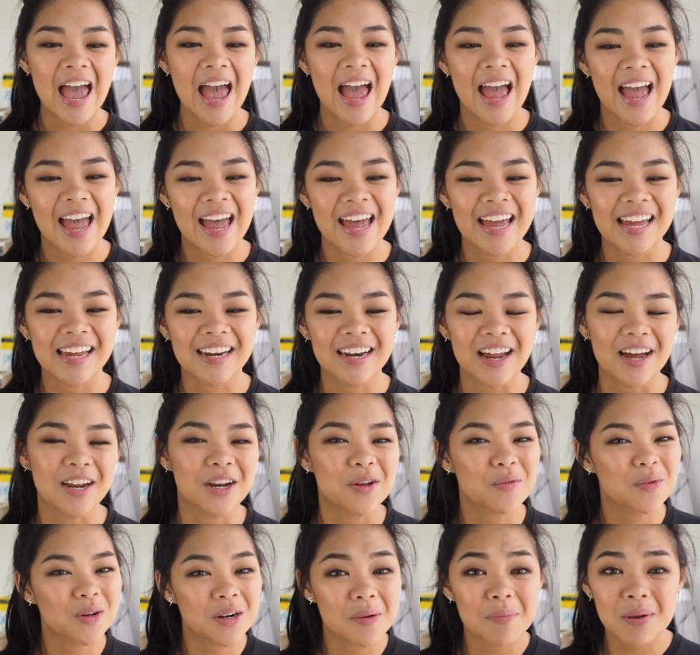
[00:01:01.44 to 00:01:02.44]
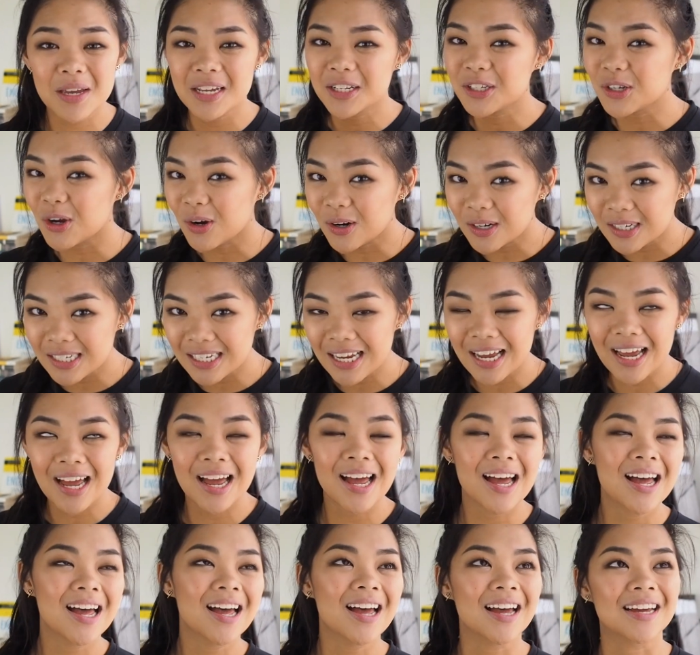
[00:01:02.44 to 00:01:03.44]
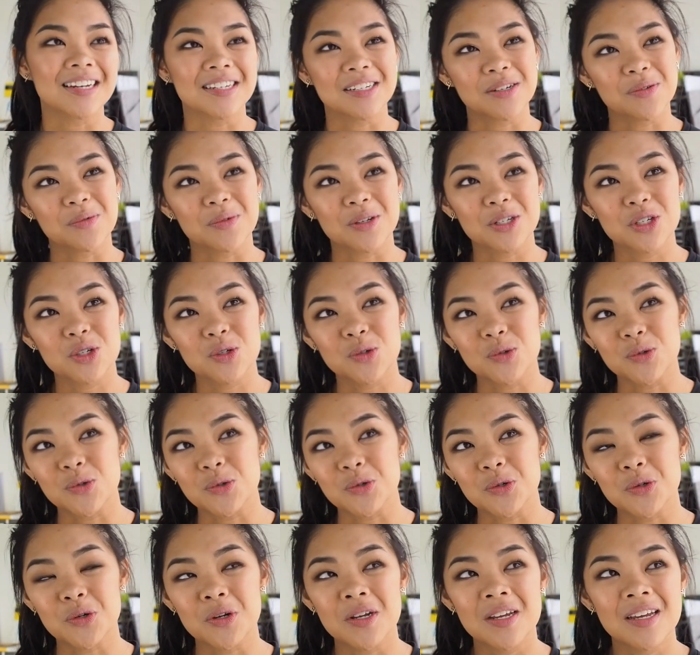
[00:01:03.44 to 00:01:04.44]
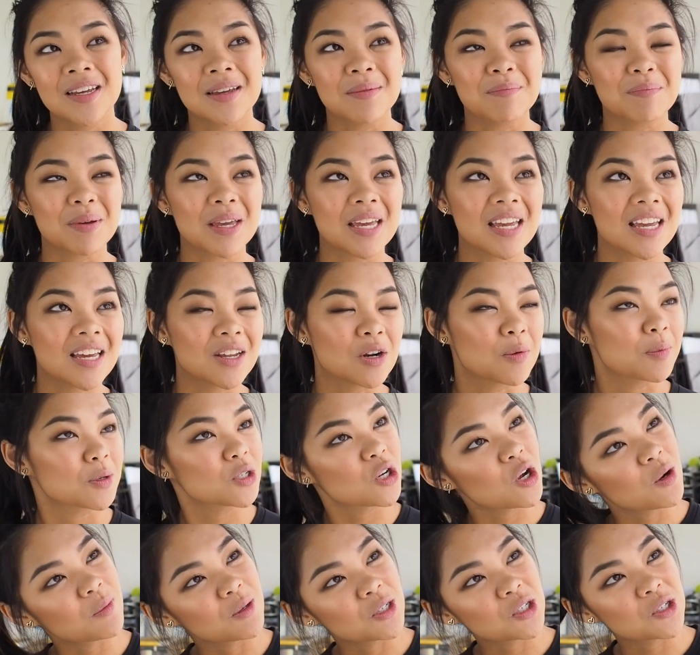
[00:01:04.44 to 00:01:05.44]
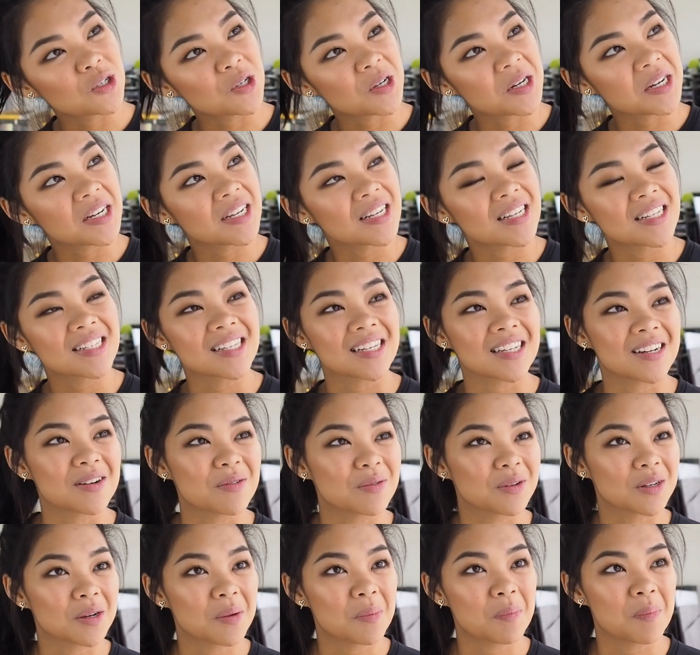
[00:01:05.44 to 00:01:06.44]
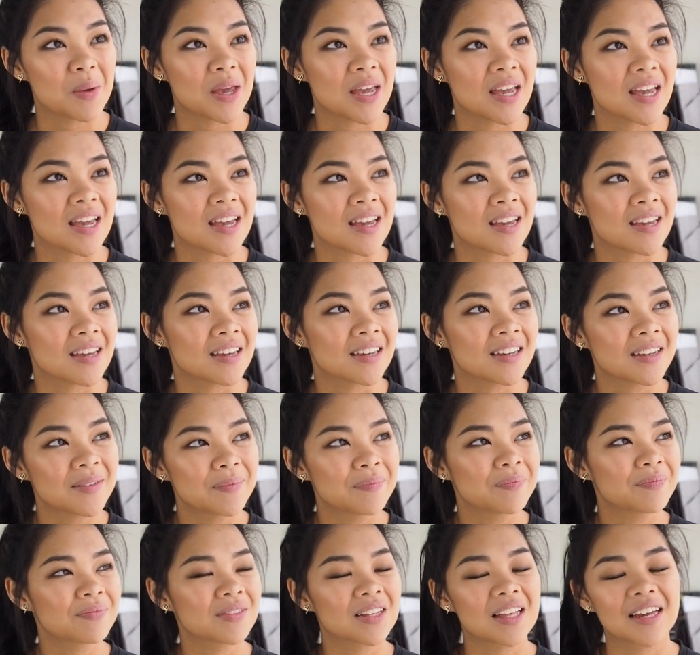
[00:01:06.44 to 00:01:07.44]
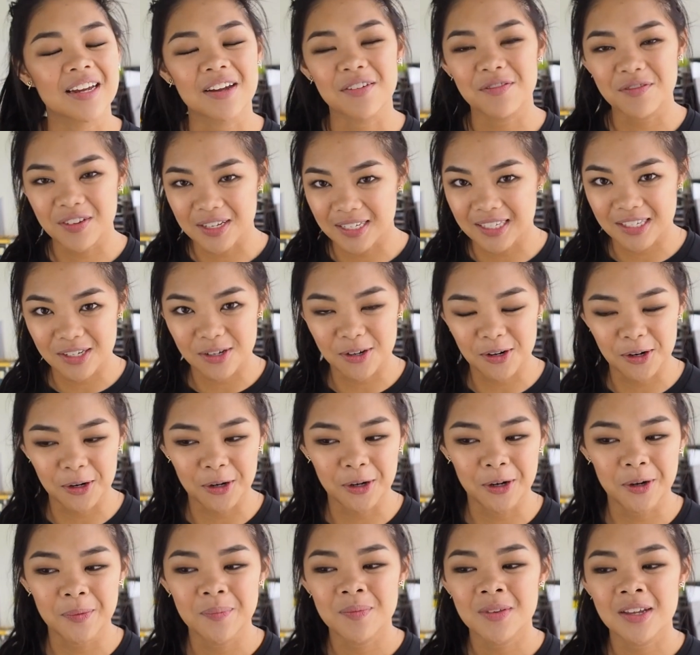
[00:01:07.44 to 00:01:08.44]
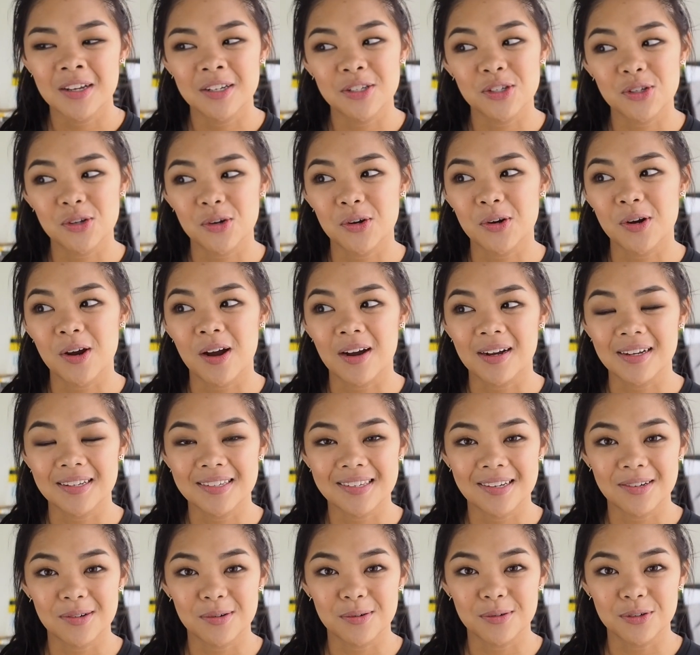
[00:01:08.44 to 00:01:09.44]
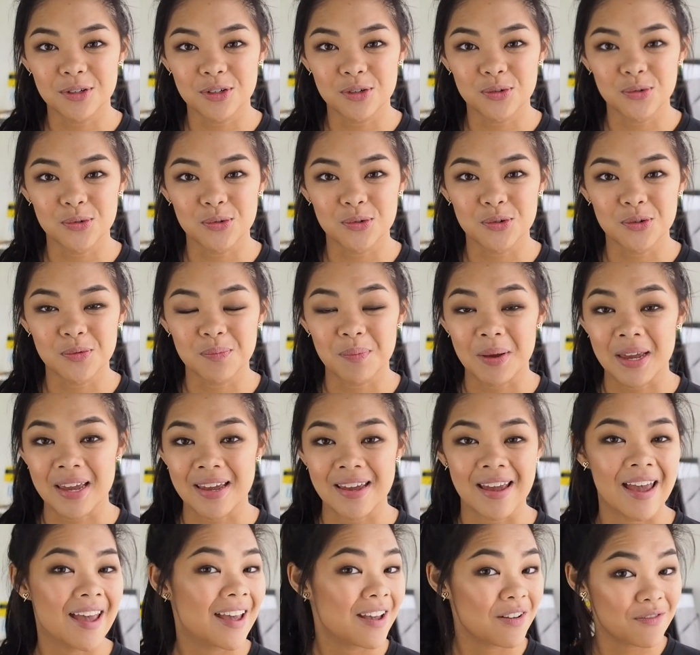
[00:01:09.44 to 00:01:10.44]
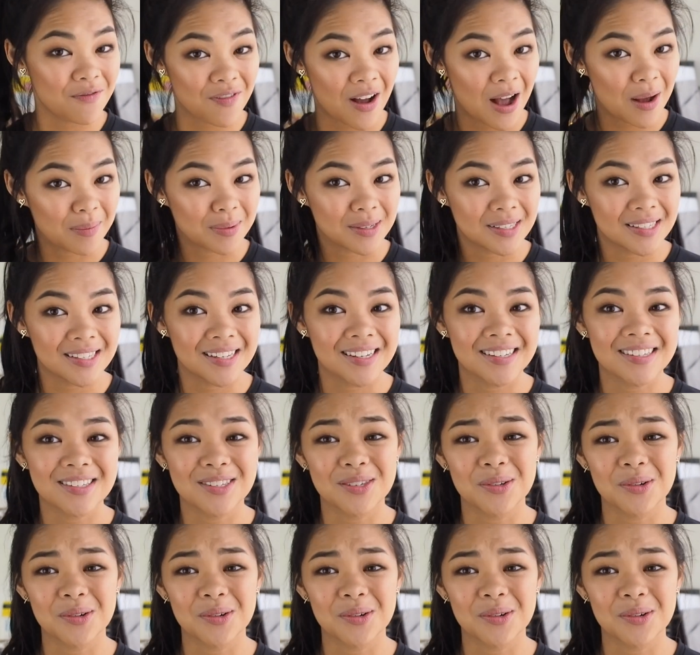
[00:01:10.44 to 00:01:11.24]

And I didn't want to be a doctor, I didn't want to be an optometrist, I didn't want to be like a physio, so I settled to be a pharmacist.